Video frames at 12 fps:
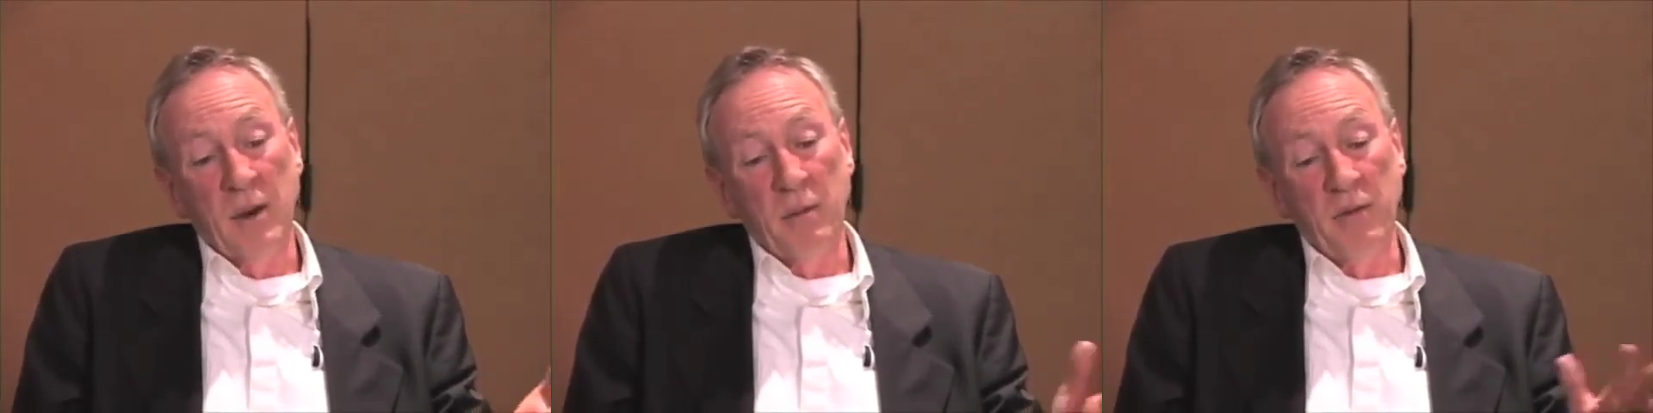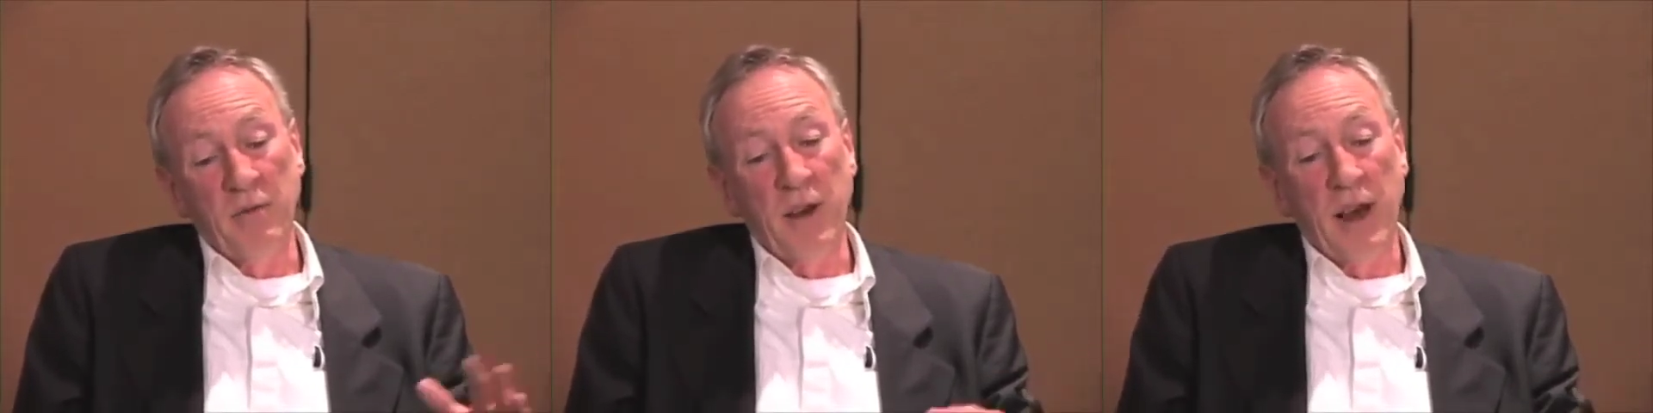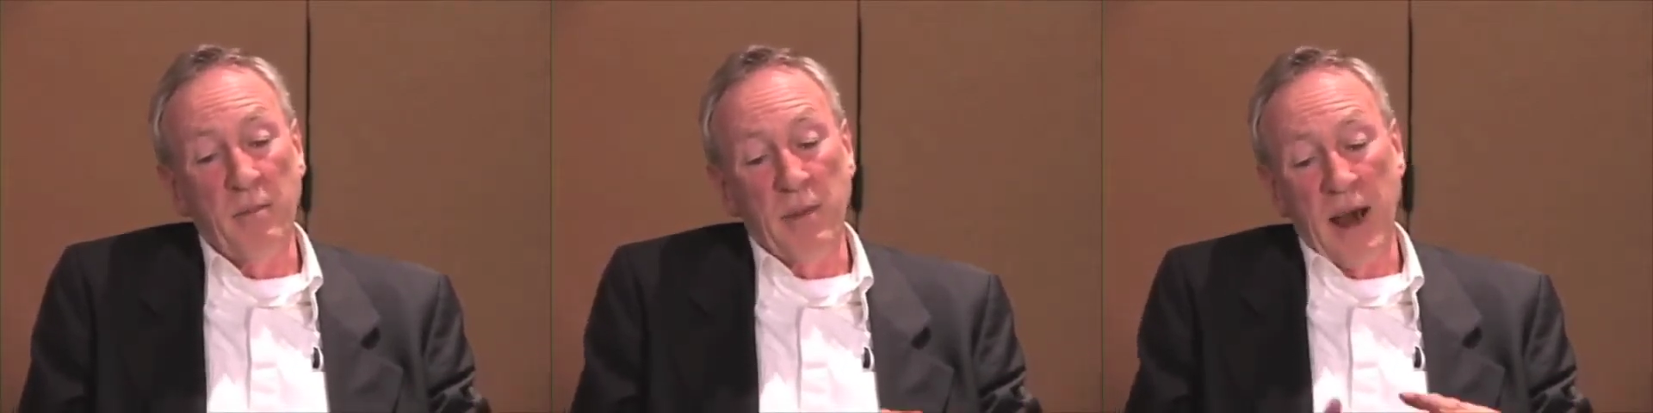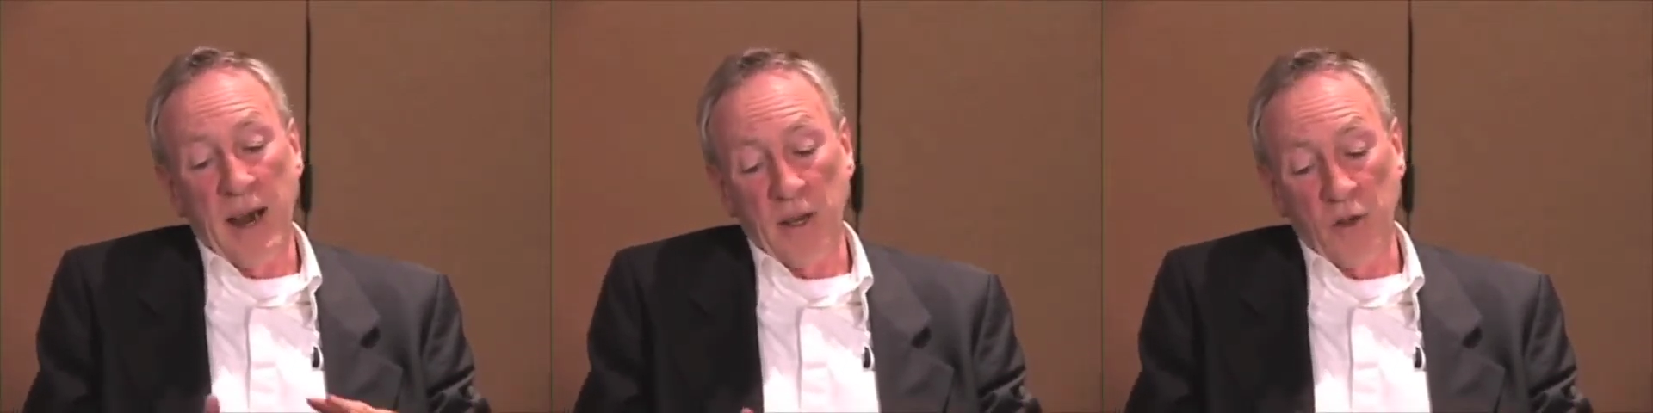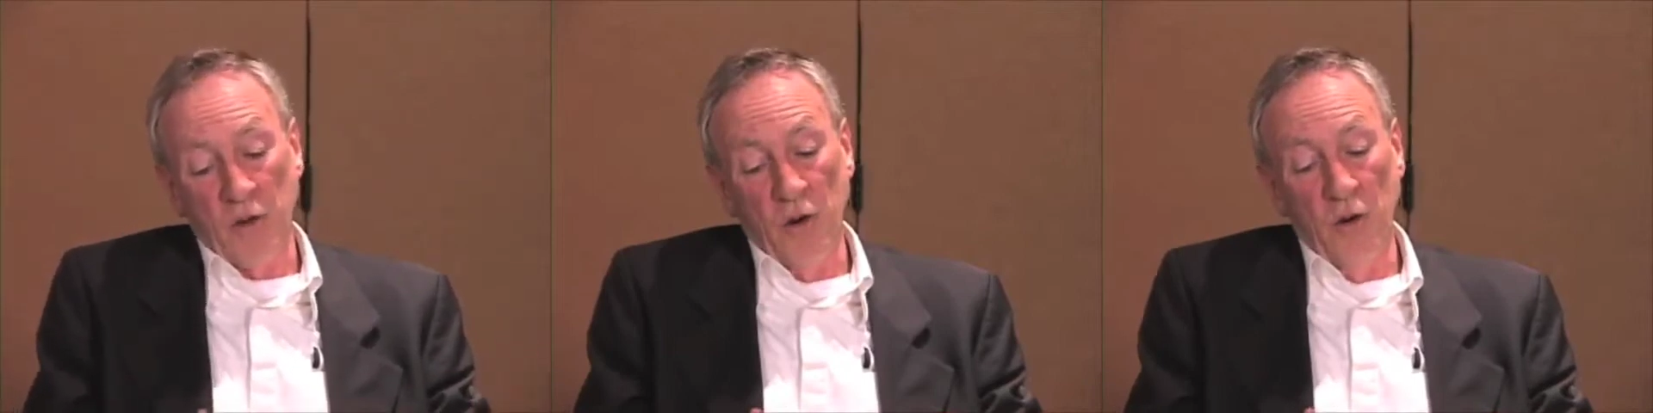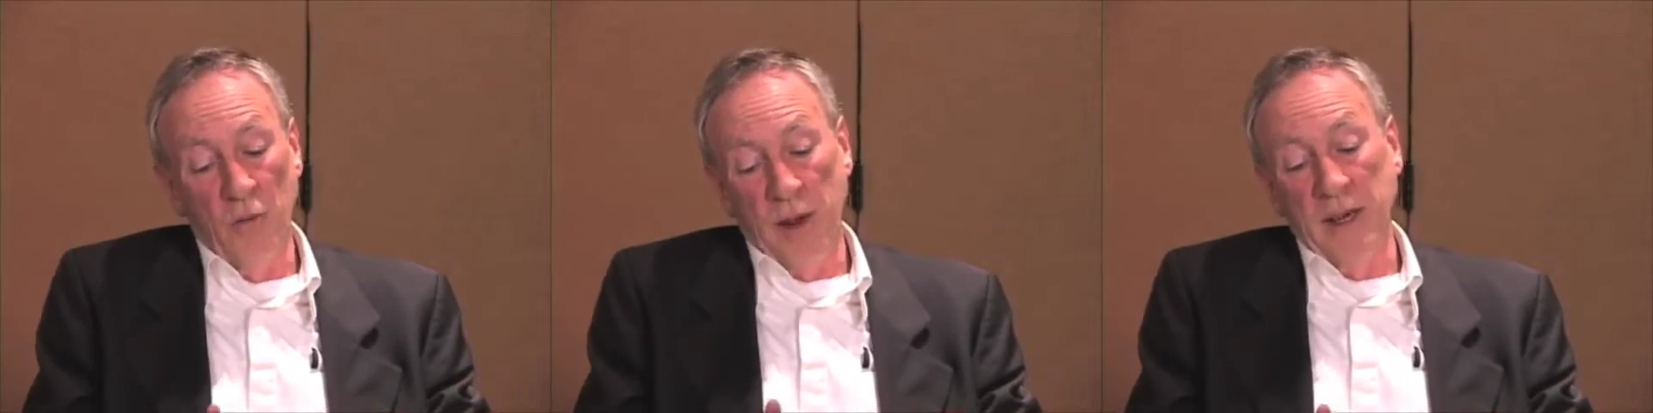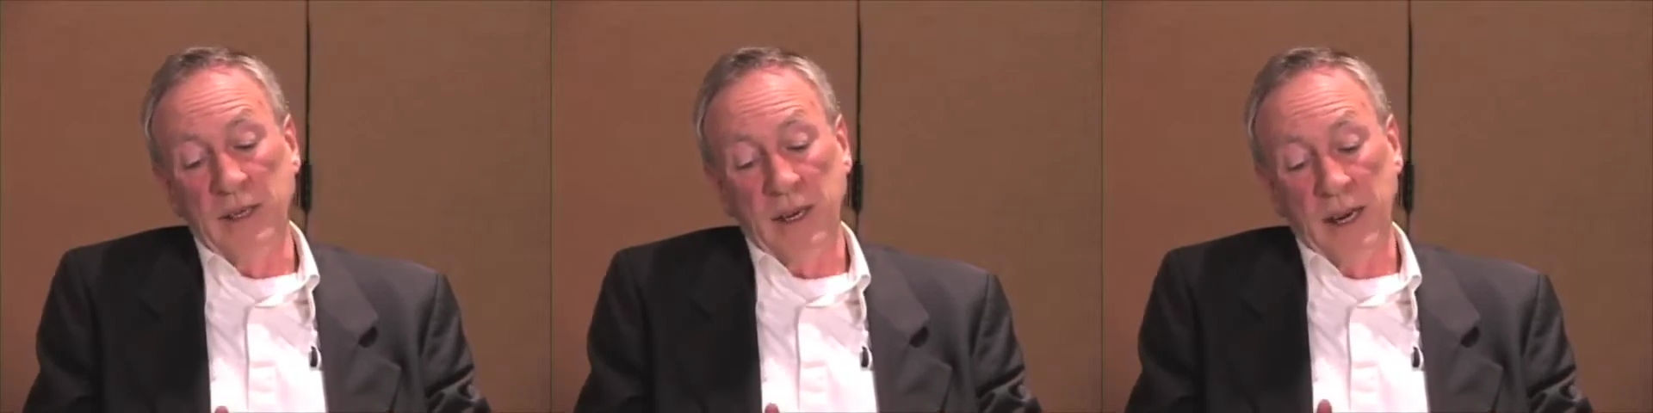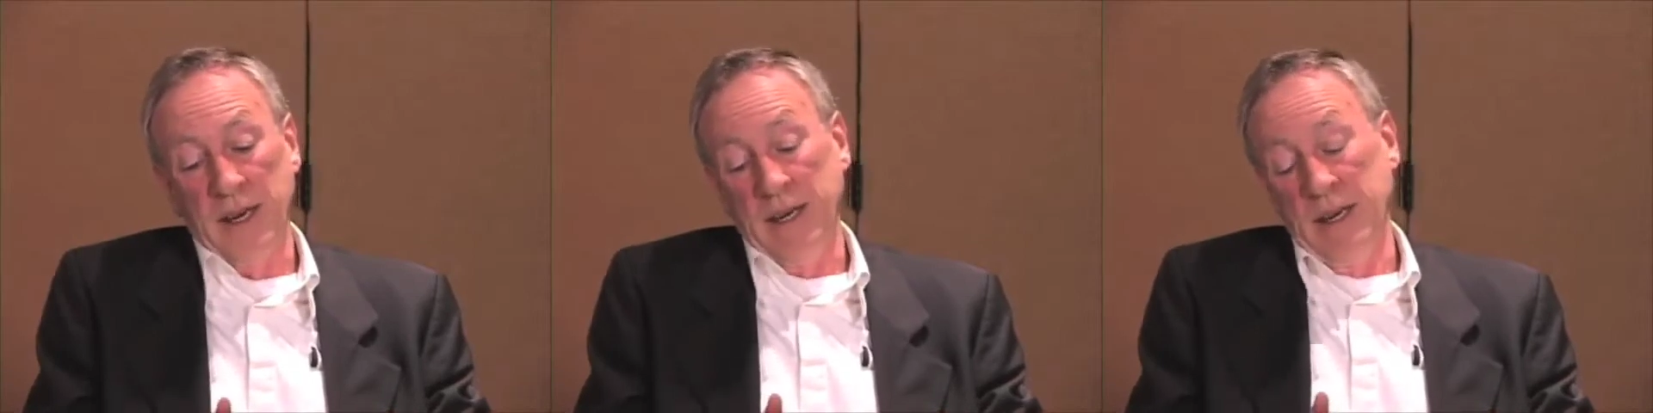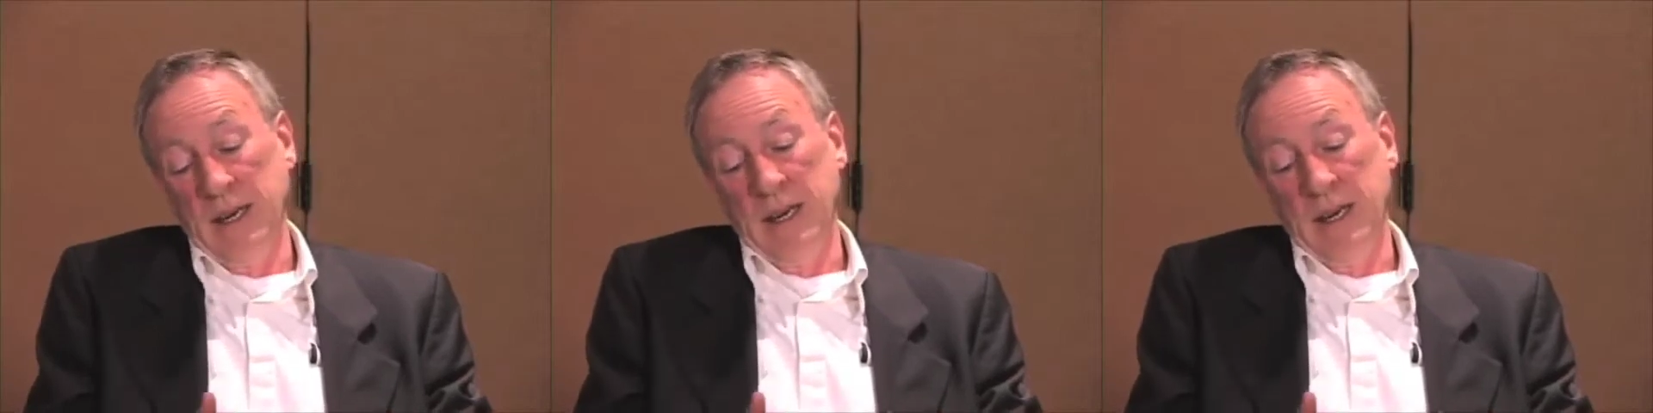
be fed back through basically